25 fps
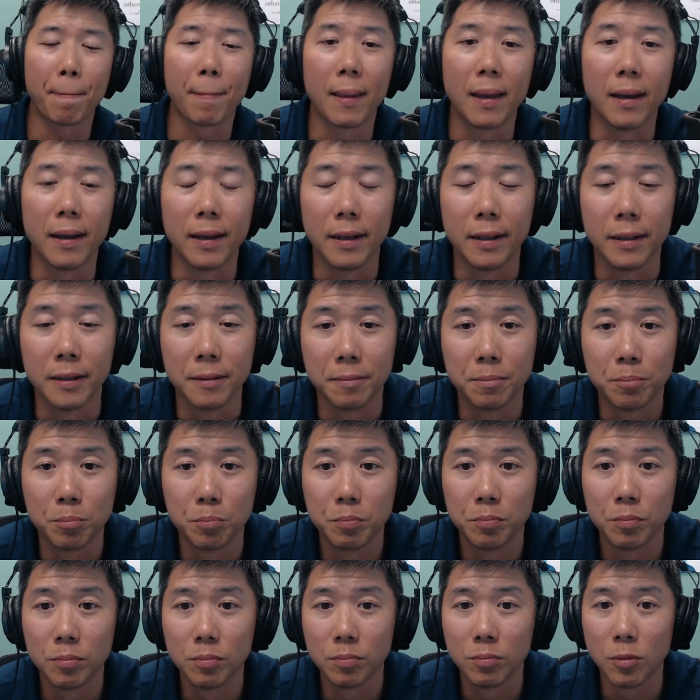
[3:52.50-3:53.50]
um,
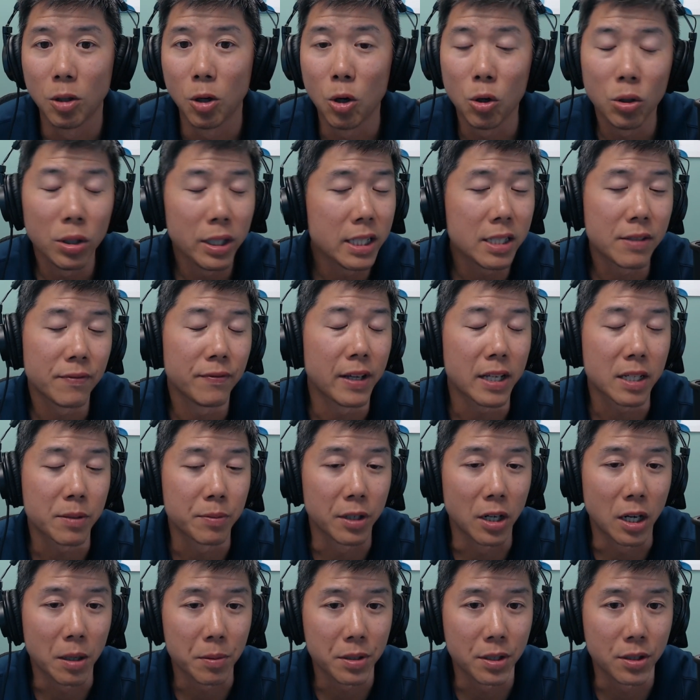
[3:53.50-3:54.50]
all these
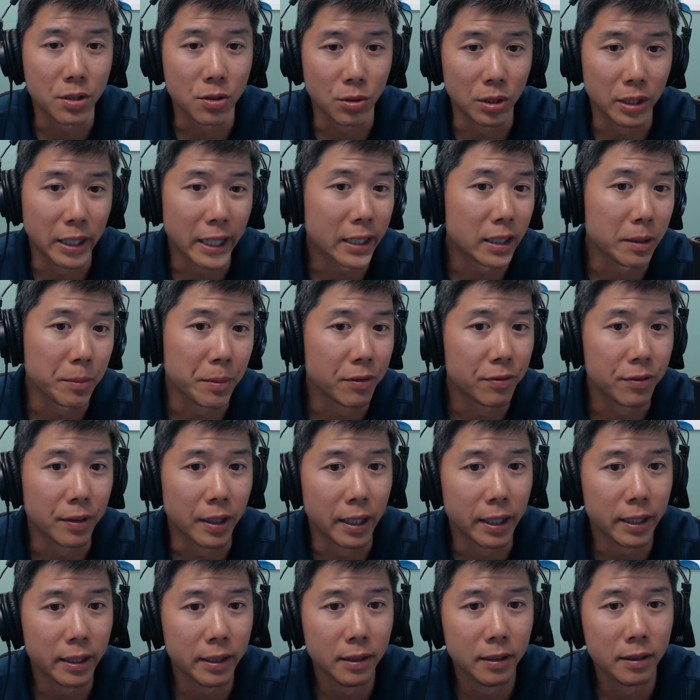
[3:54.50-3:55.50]
investment options will likely be
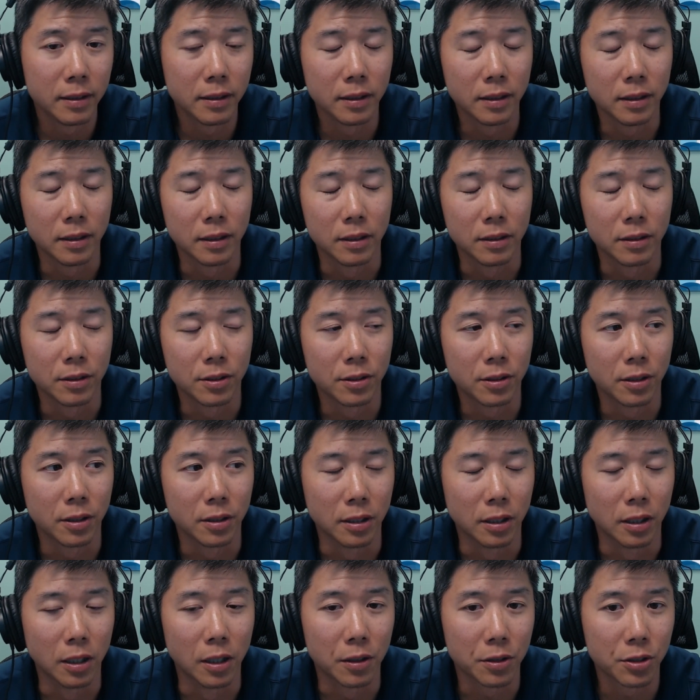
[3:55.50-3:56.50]
fine uh, in
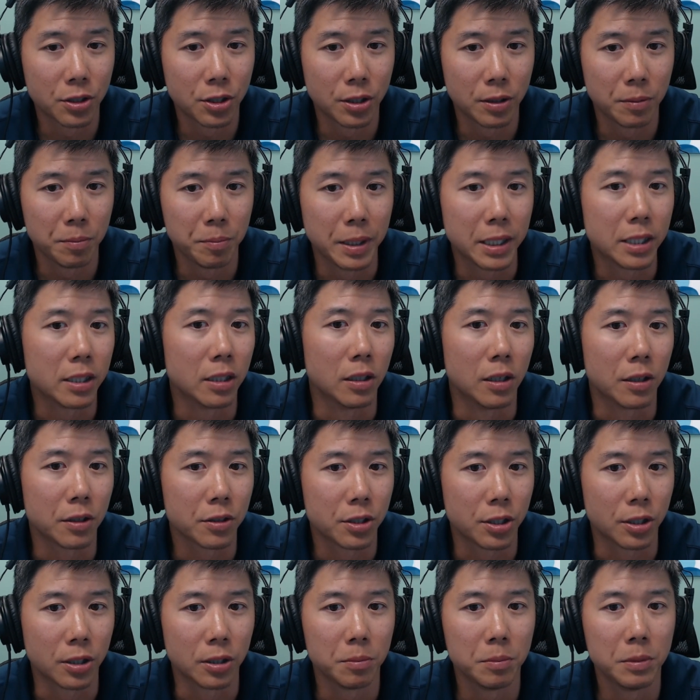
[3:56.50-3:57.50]
the long term, mid to long
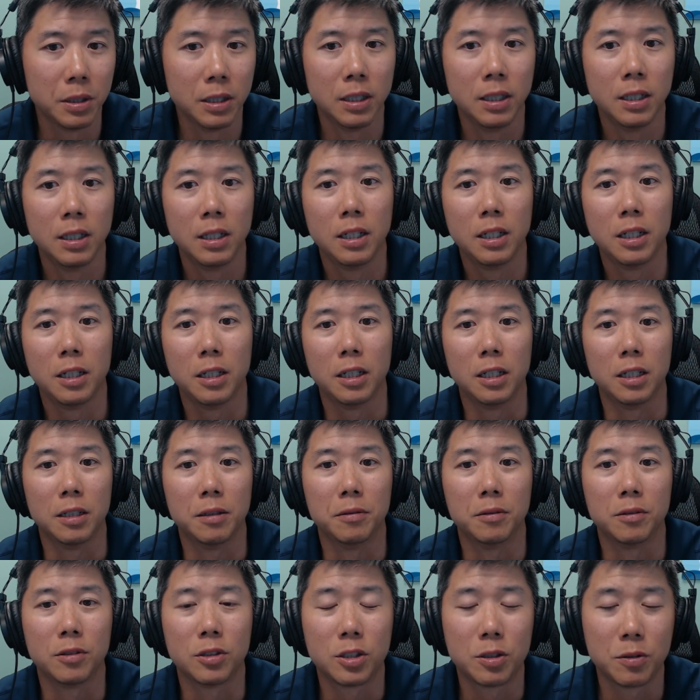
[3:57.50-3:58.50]
term. Uh,
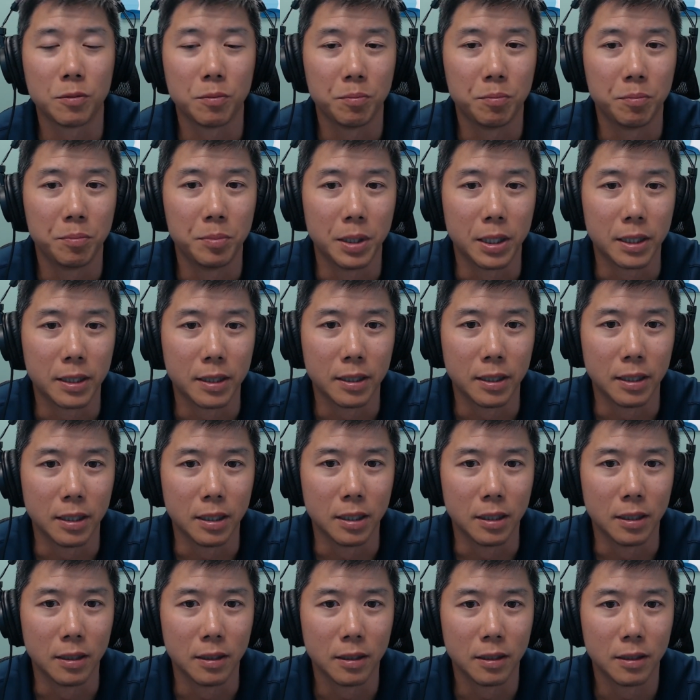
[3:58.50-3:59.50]
but
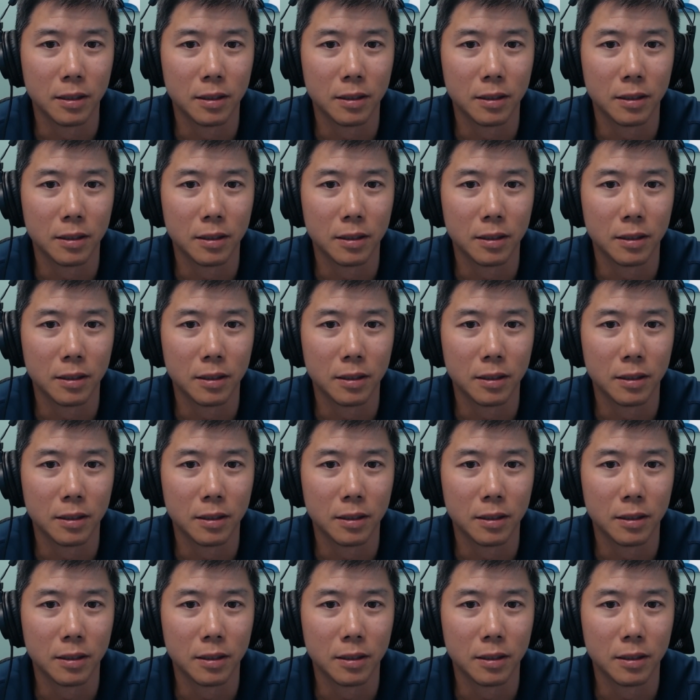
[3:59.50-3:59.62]
uh,